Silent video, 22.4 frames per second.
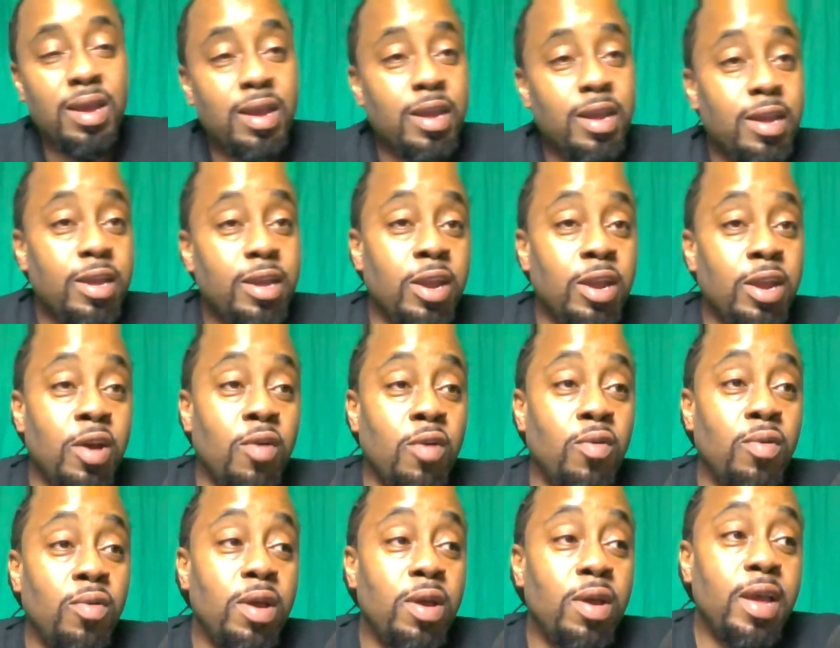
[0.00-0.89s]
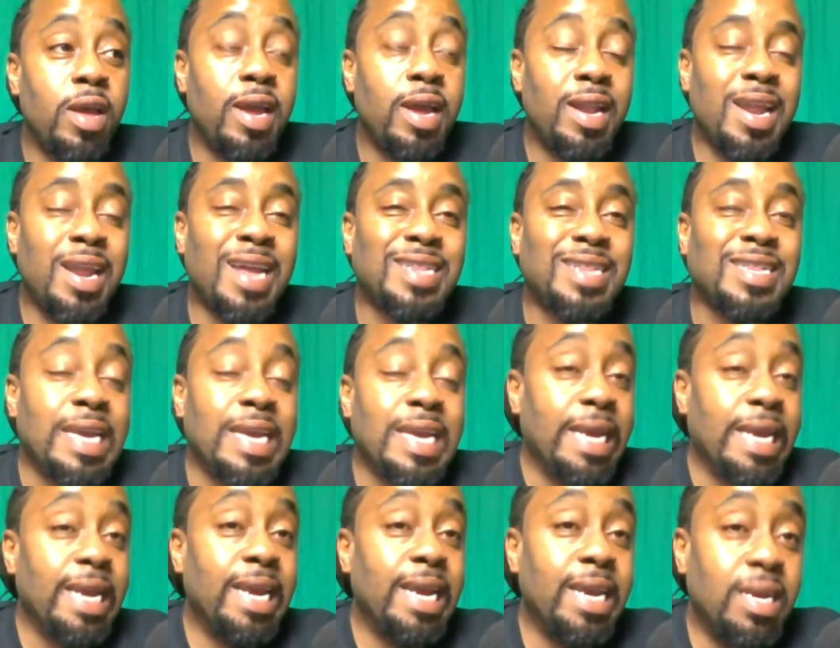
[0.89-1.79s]
you know, that's
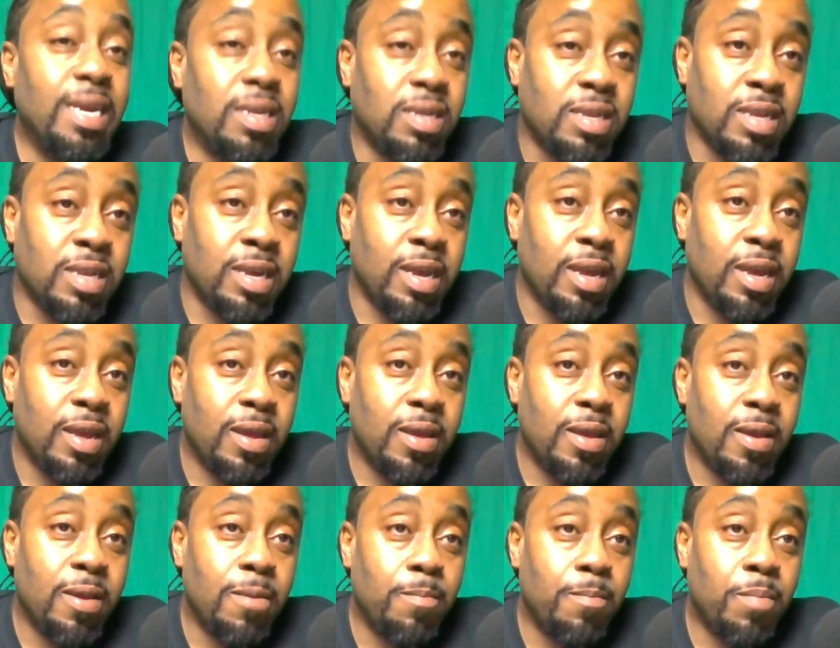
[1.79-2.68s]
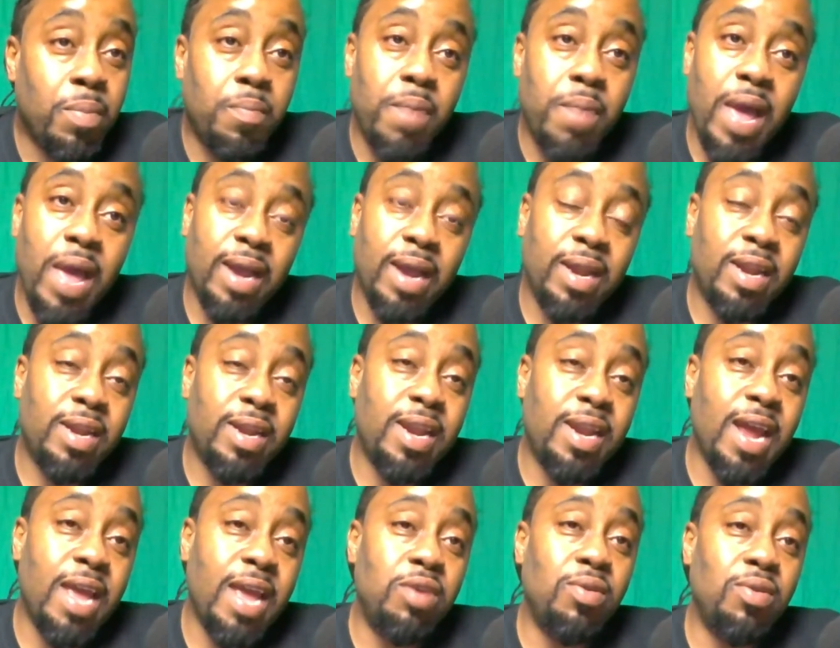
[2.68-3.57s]
easy. But back in the
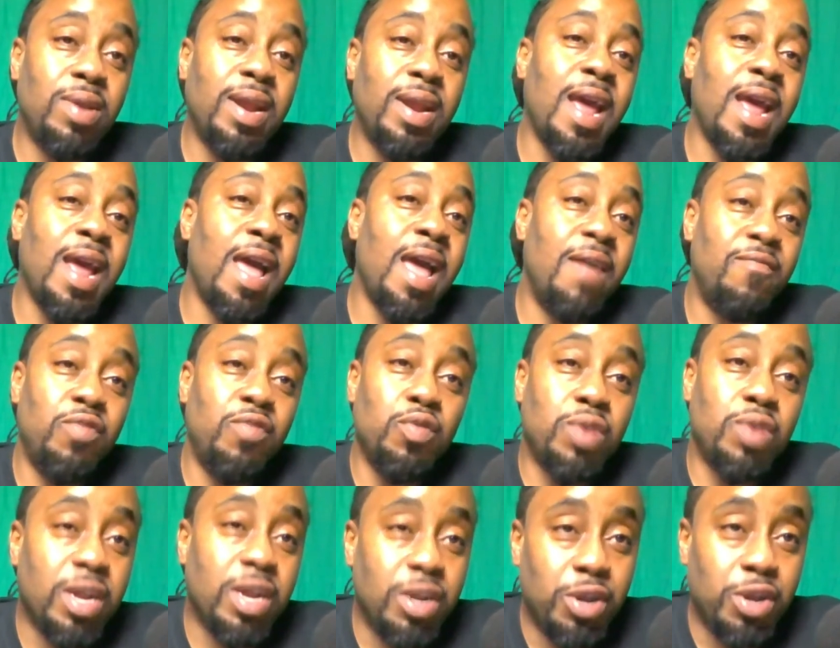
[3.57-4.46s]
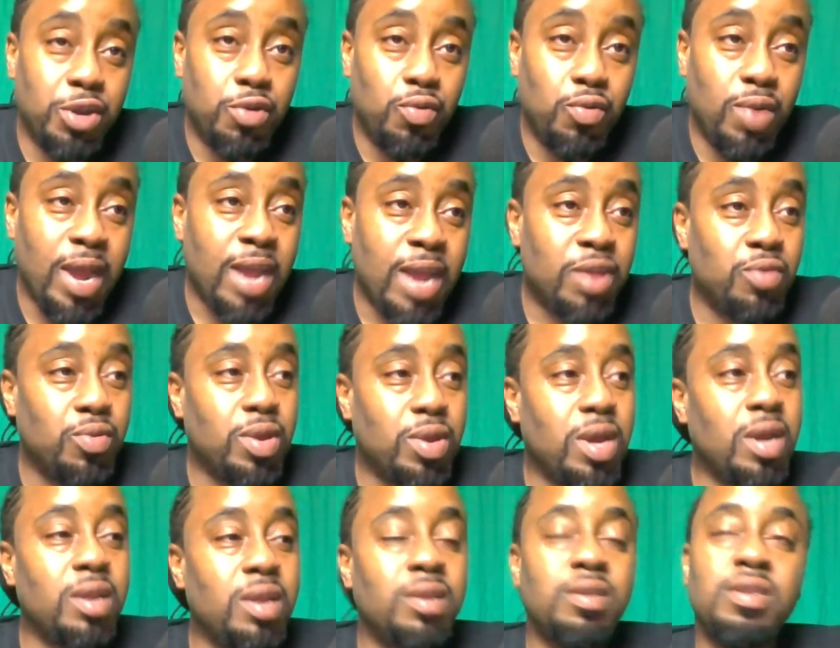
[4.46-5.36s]
day, you couldn't do that. You
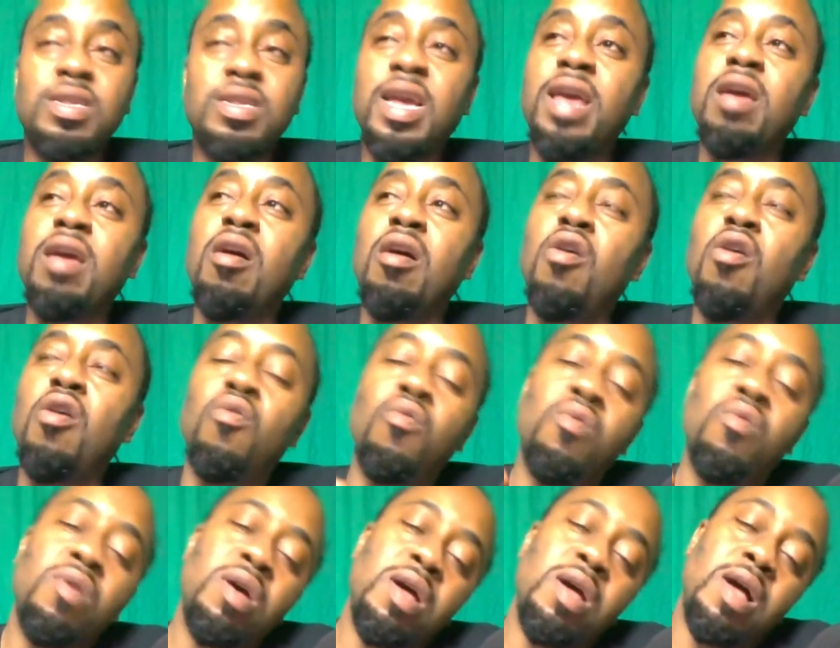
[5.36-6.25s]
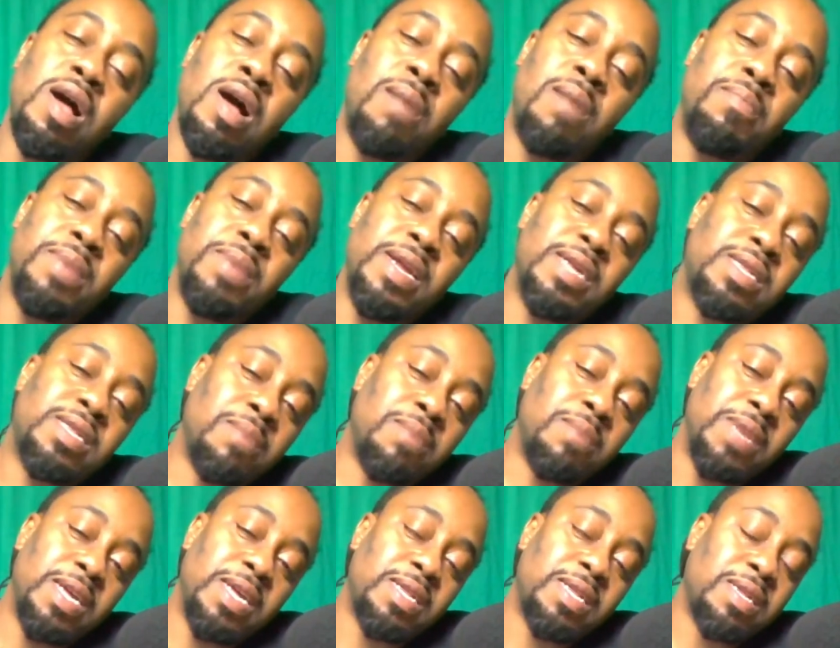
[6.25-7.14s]
couldn't say, oh, I'm this, I'm
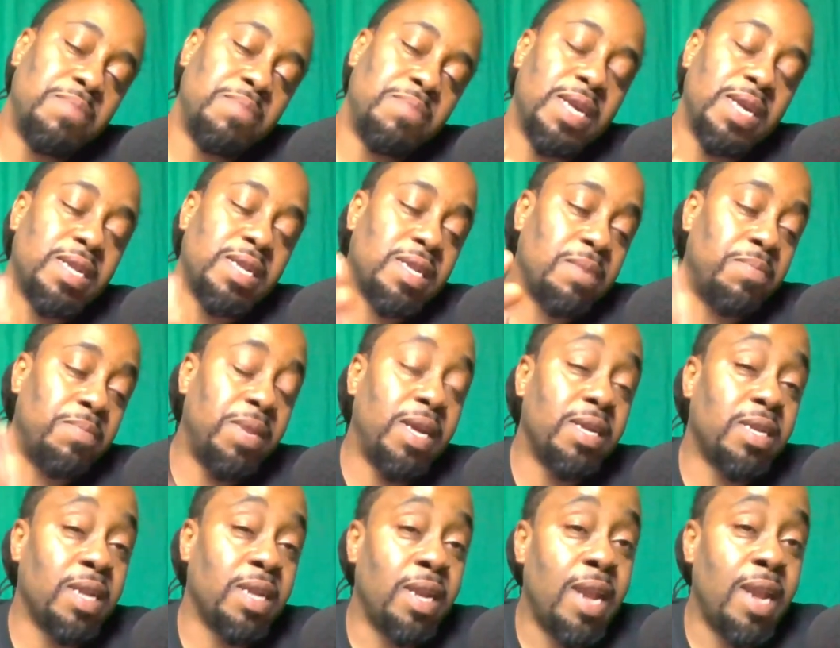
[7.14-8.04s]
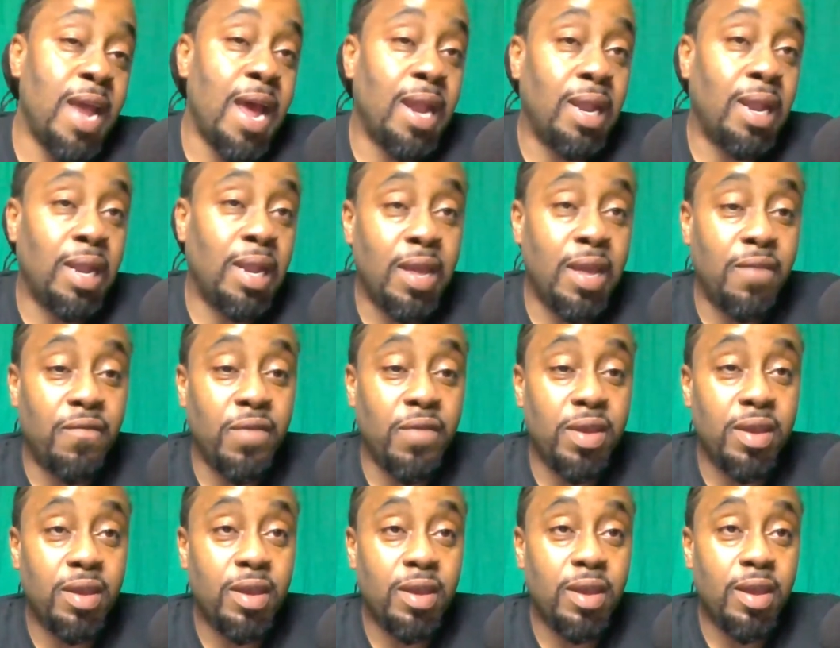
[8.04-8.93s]
this, I'm this, I'm this, and not live it
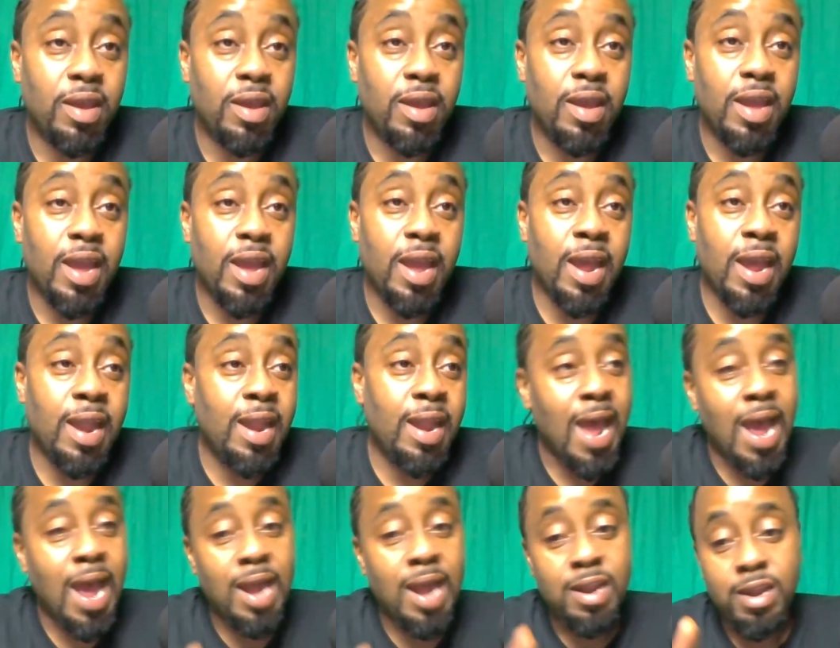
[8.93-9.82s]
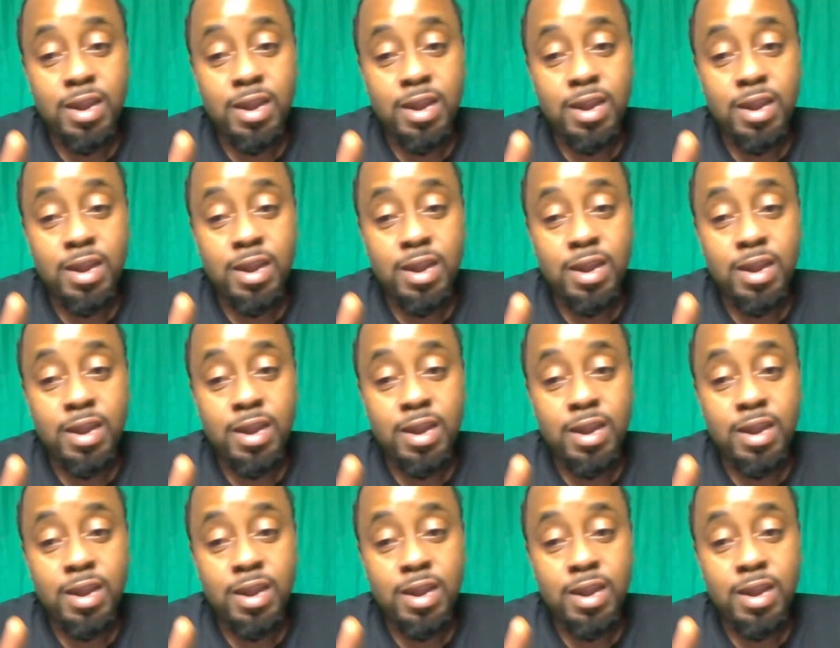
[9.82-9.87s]
and not